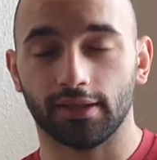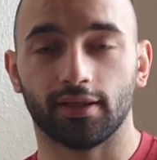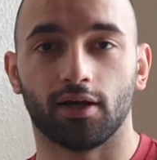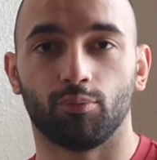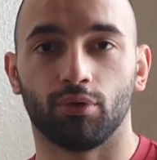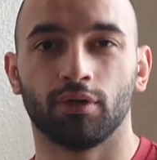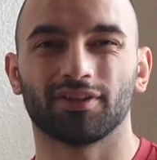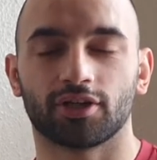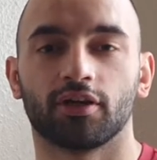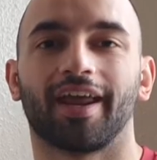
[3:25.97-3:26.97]
and the opponent is
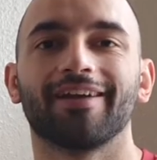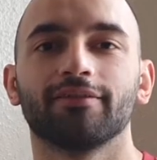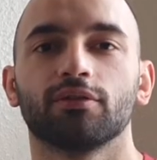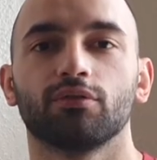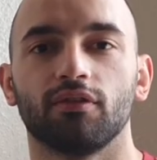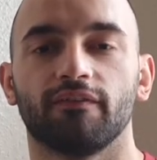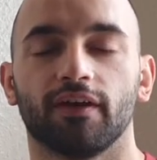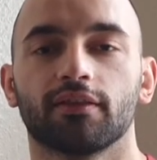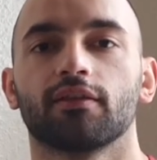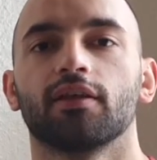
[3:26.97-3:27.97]
trying everything to
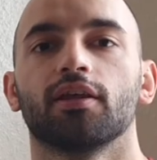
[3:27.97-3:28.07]
defend,